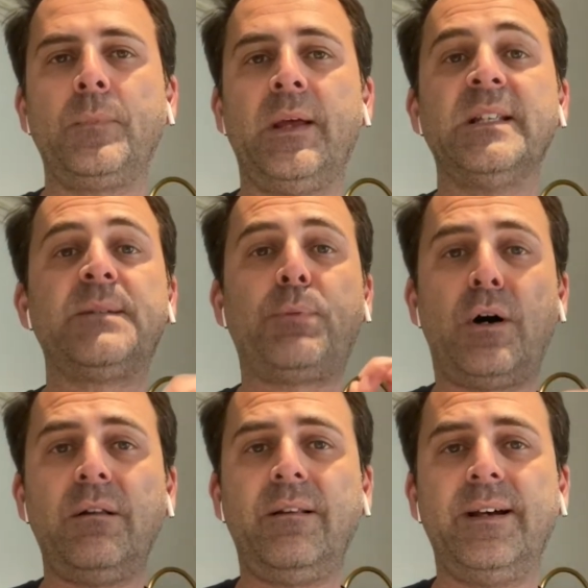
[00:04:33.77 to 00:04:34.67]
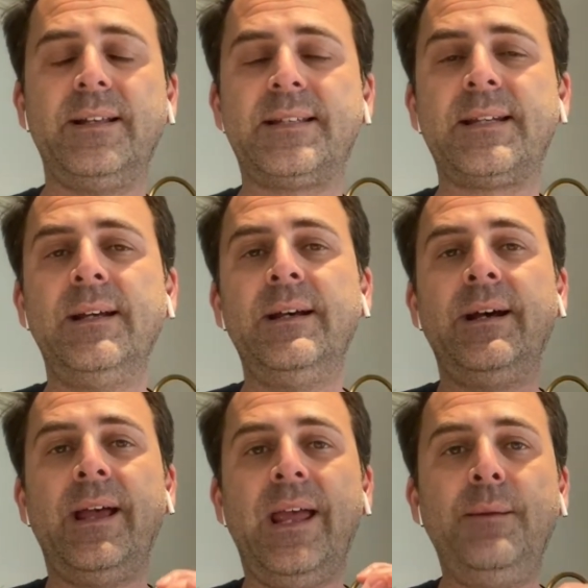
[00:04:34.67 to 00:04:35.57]
and spotlights
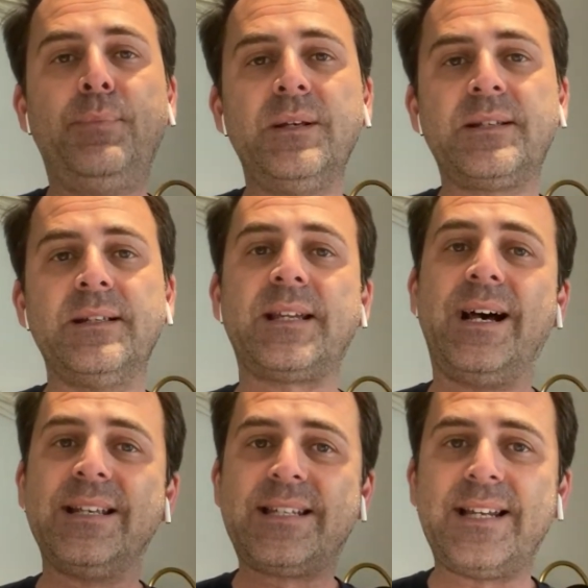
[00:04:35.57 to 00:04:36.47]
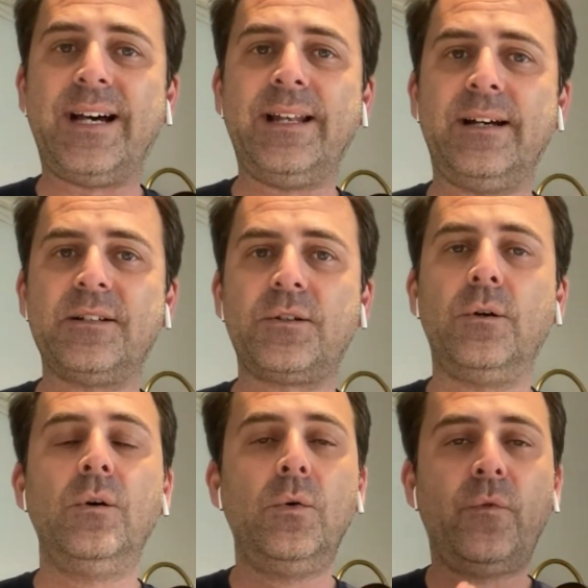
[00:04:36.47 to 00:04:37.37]
a business, a side
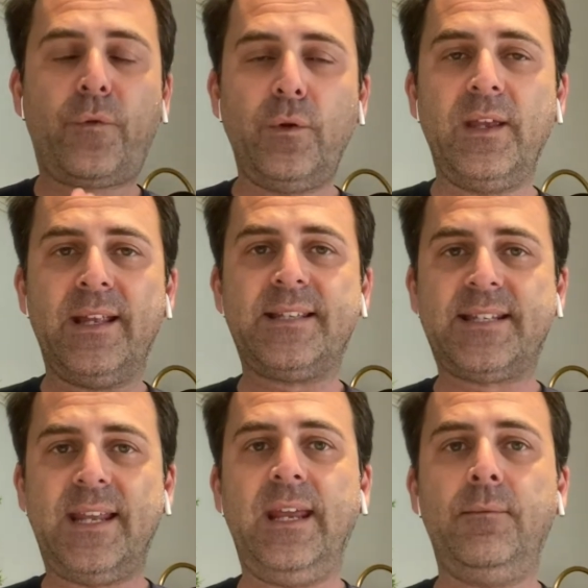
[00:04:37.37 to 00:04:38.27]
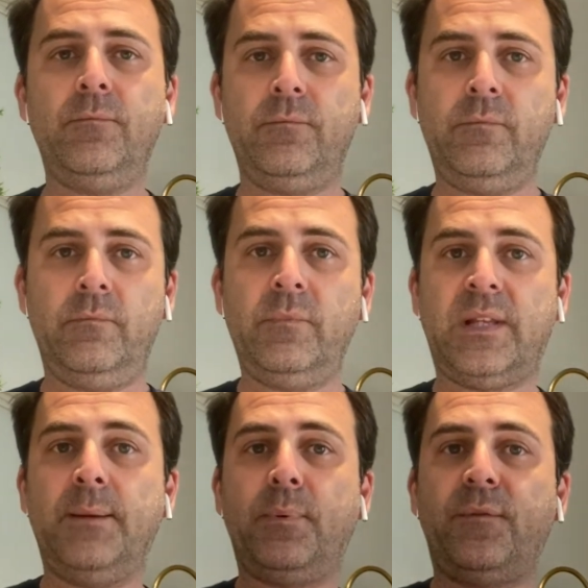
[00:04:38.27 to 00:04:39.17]
hustle, for that same
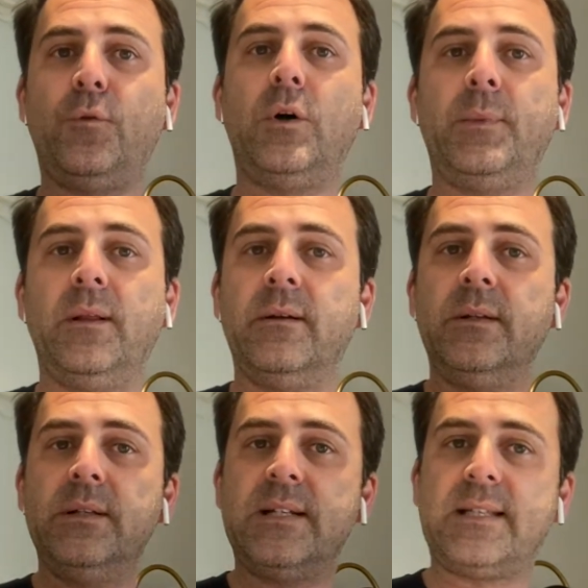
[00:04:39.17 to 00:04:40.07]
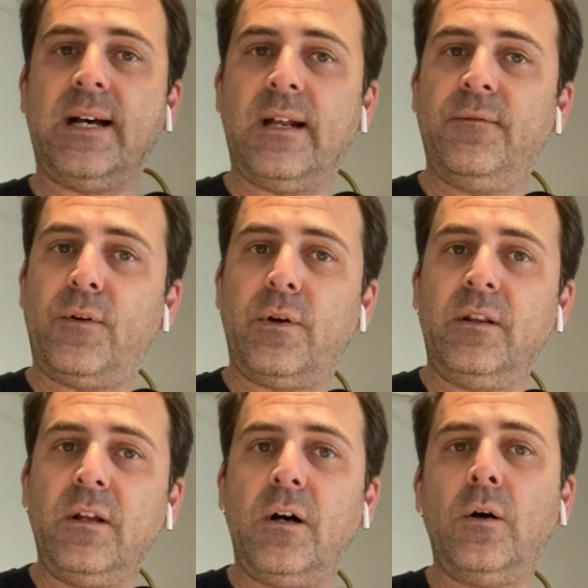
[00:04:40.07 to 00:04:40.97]
type of formula. Started very
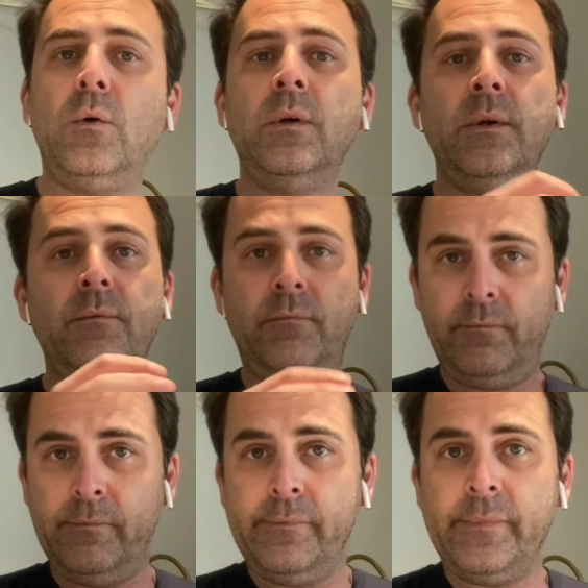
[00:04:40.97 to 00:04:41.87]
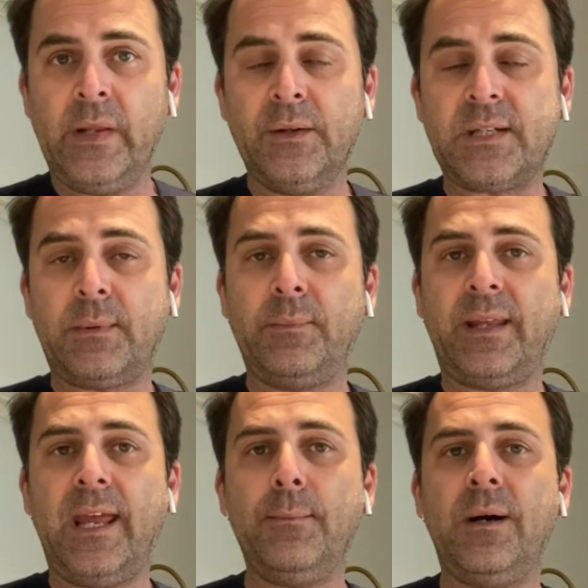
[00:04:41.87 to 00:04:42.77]
low, you know, something
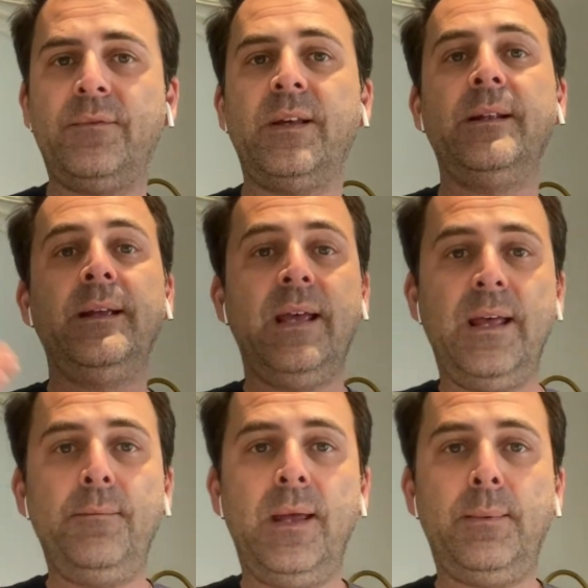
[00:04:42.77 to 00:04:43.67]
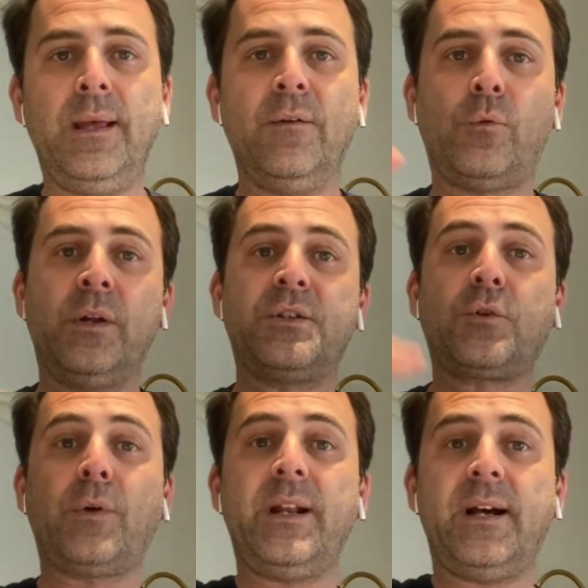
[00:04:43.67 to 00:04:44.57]
became of it, and maybe have reached
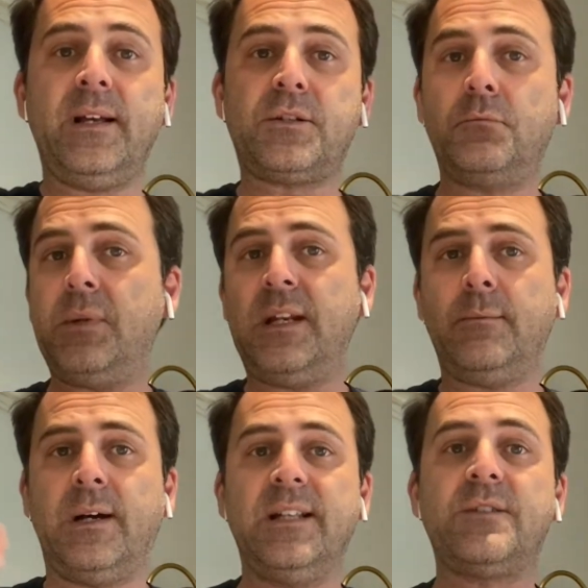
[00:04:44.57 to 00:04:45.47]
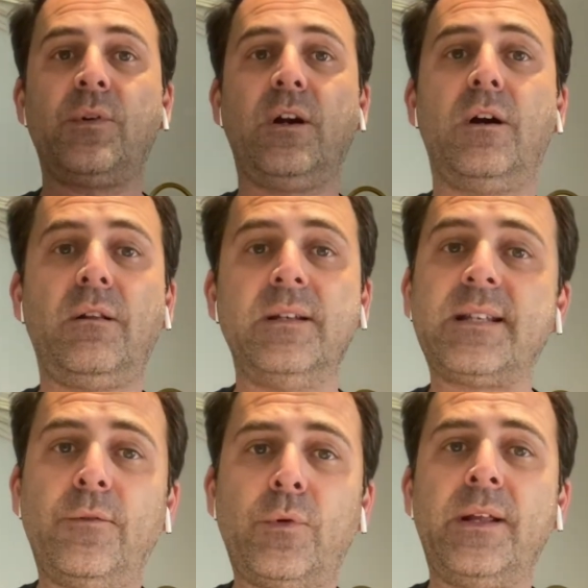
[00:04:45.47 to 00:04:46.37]
great heights or medium heights. Regardless,
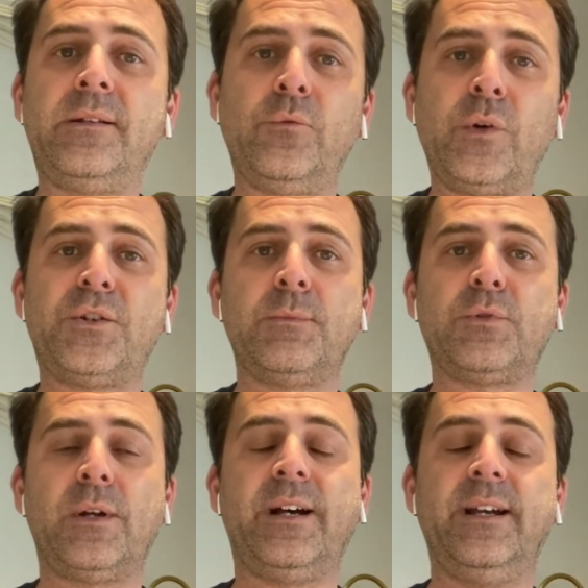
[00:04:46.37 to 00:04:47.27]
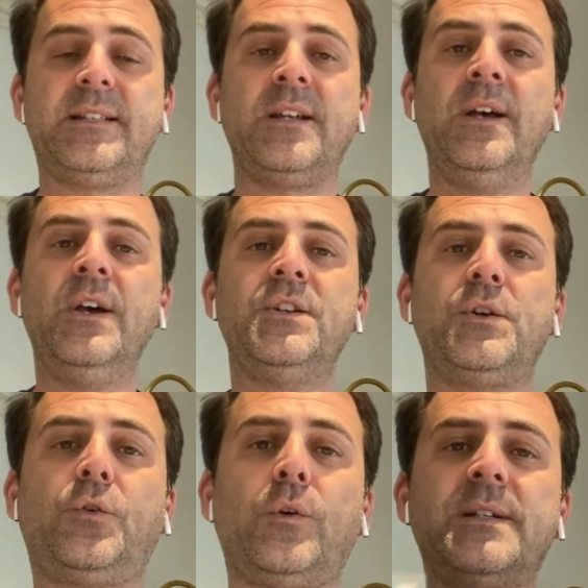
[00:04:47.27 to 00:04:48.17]
it reached some sort of heights.
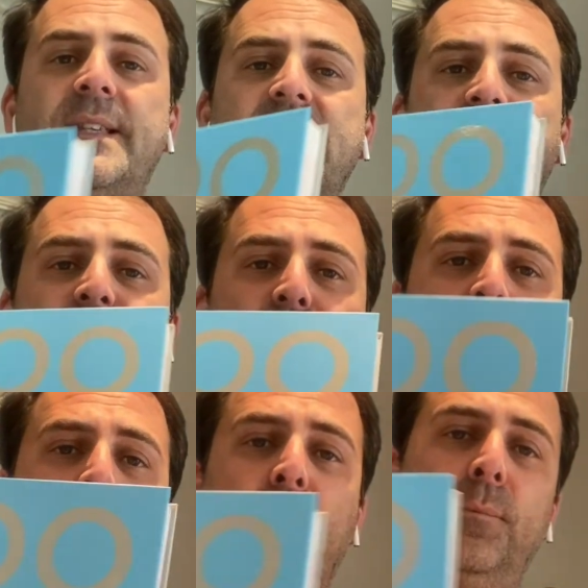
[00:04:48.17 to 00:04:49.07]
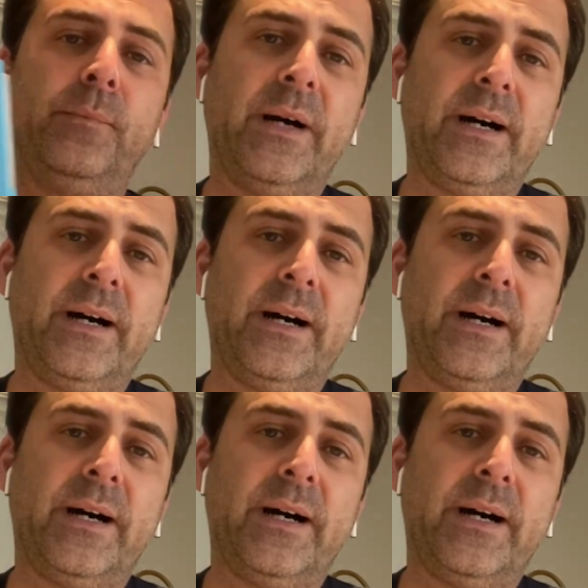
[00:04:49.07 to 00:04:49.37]
So Chris does a phenomenal